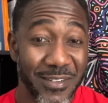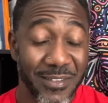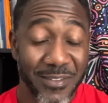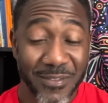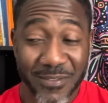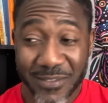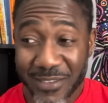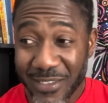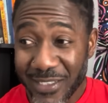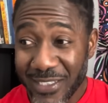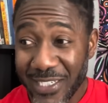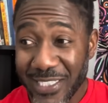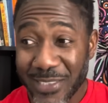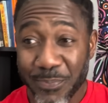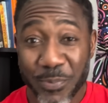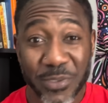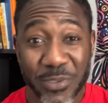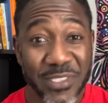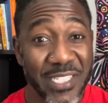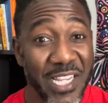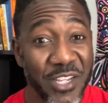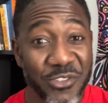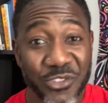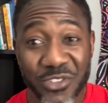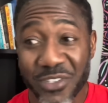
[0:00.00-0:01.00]
his
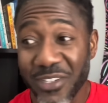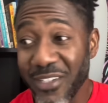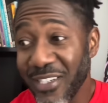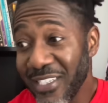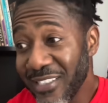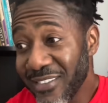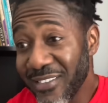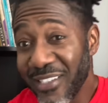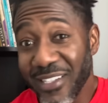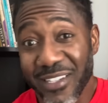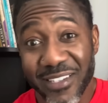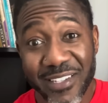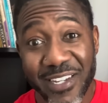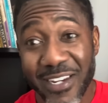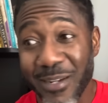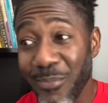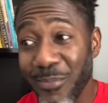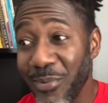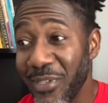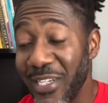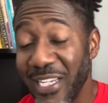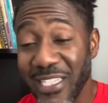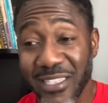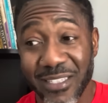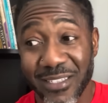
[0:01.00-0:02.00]
potential is still there,
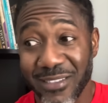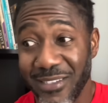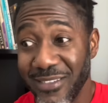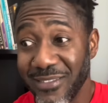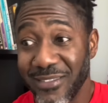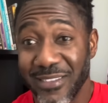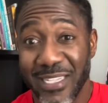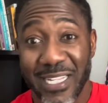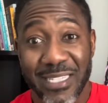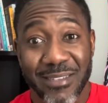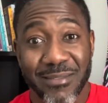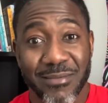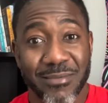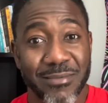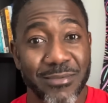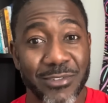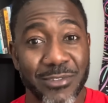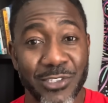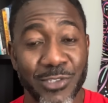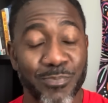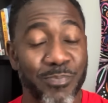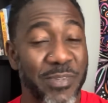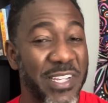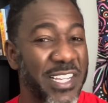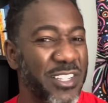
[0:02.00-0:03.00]
but it's not
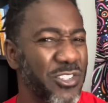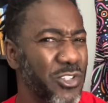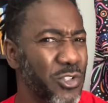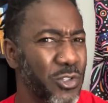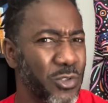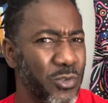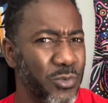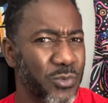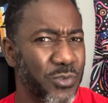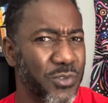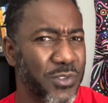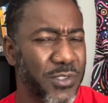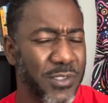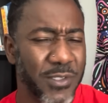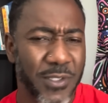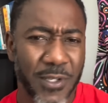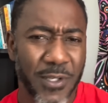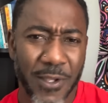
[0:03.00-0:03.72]
being used.